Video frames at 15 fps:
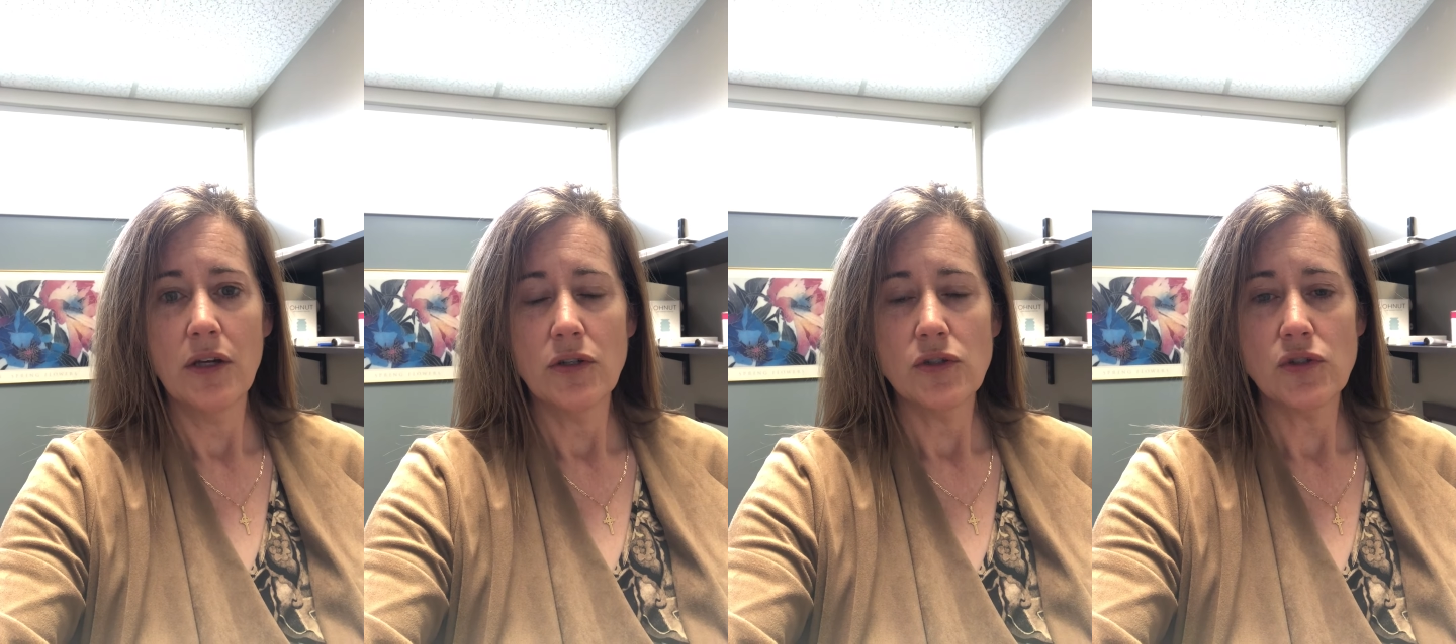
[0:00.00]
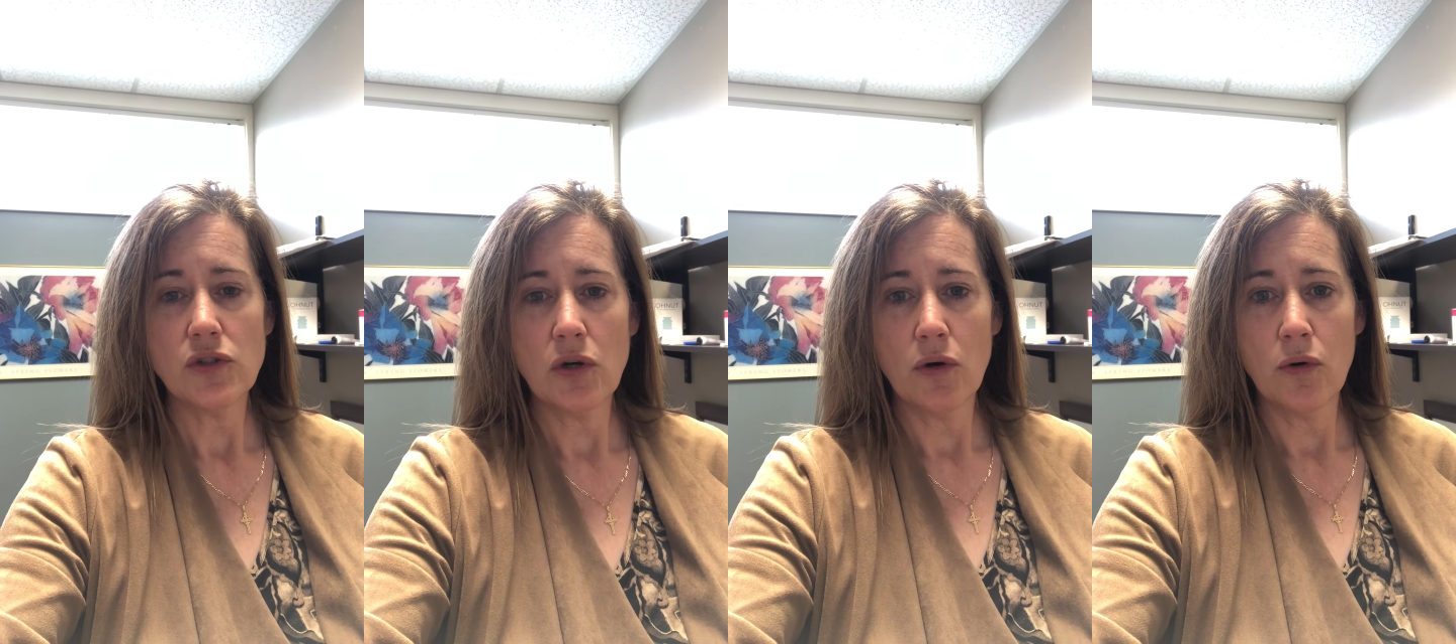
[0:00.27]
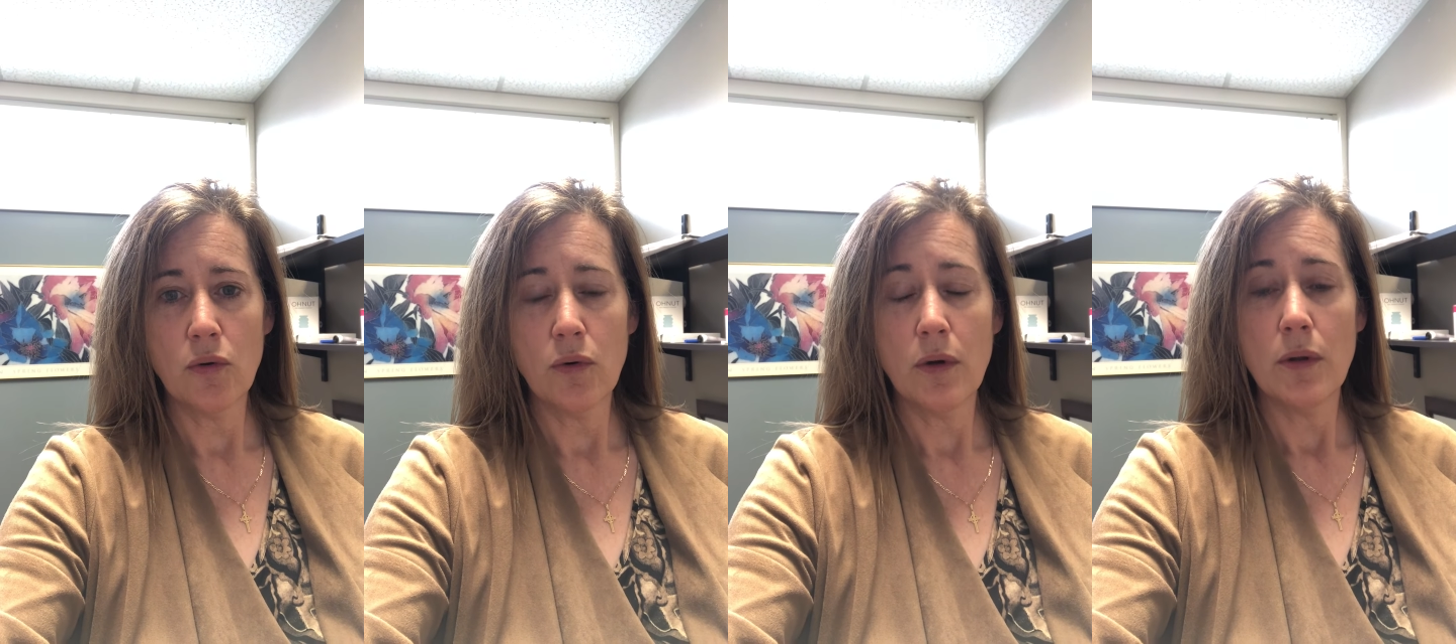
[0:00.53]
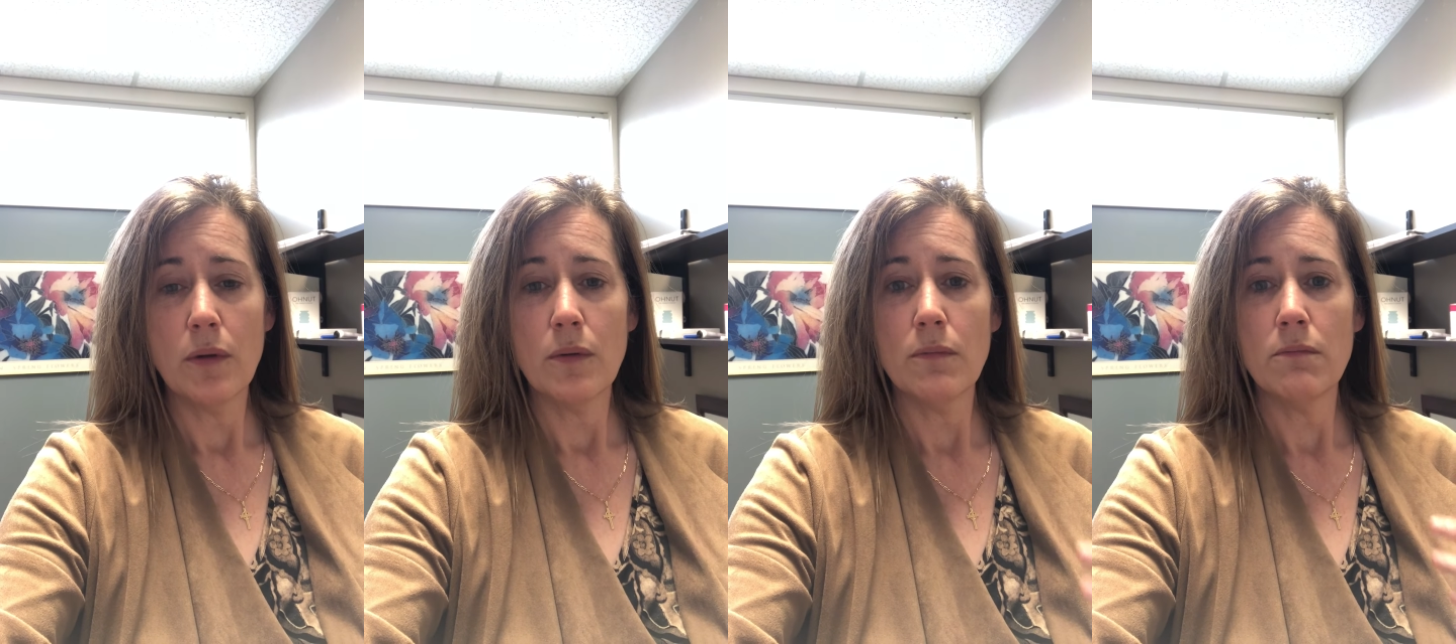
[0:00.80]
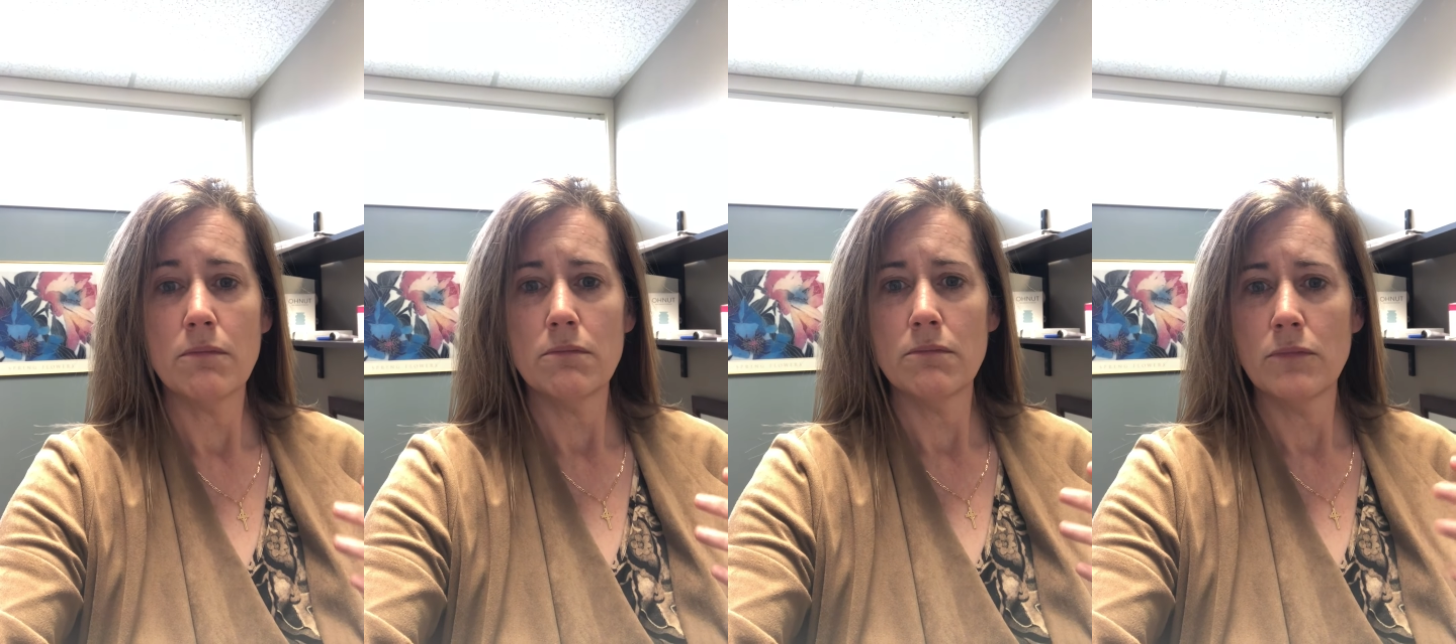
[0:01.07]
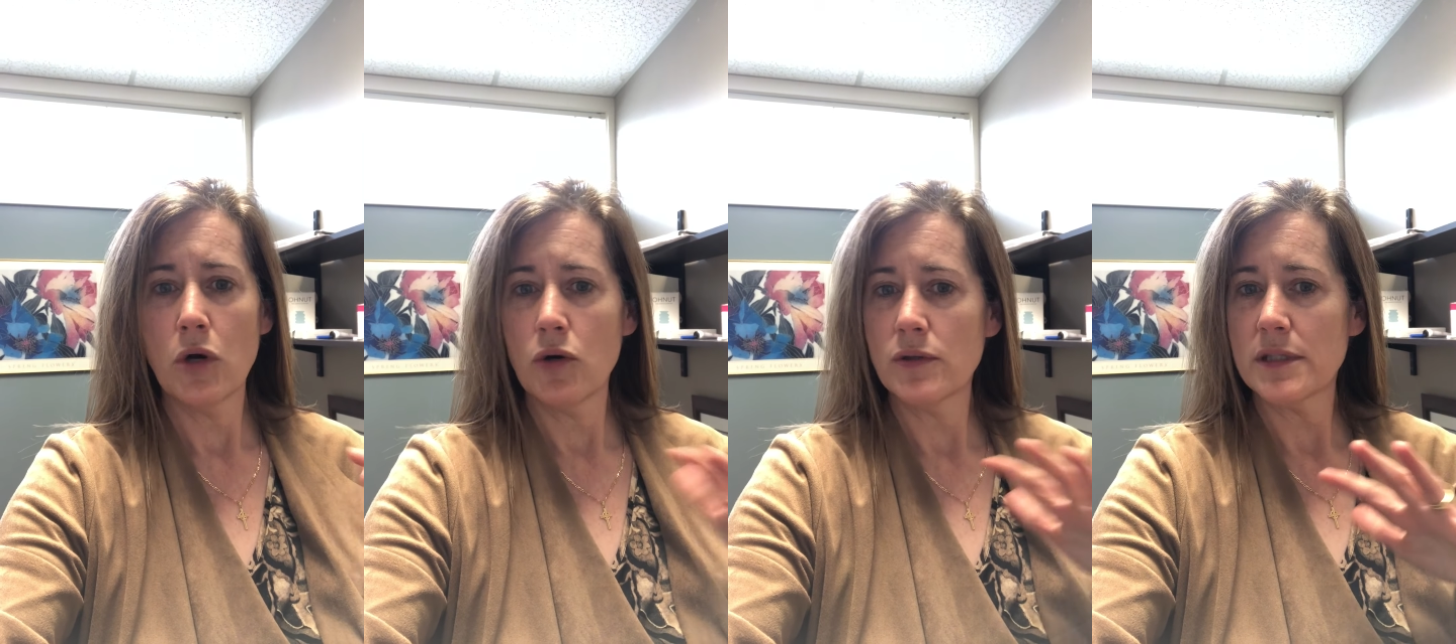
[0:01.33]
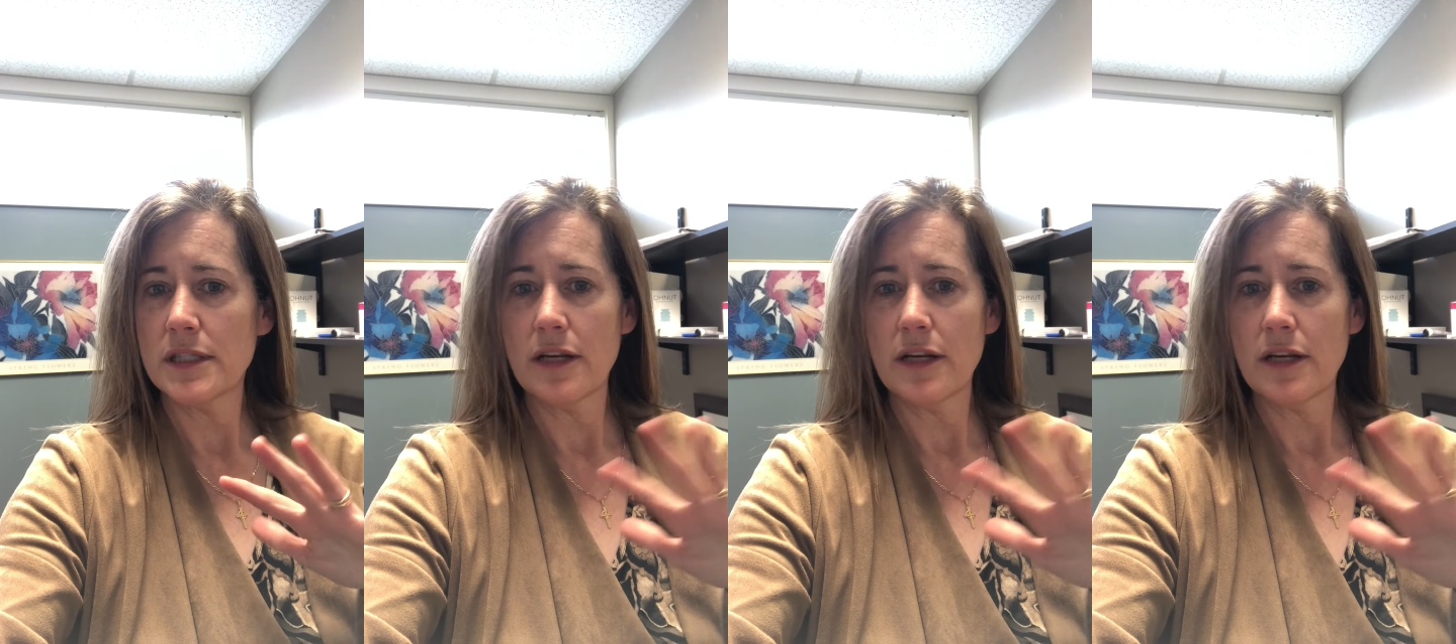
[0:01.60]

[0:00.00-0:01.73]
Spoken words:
So most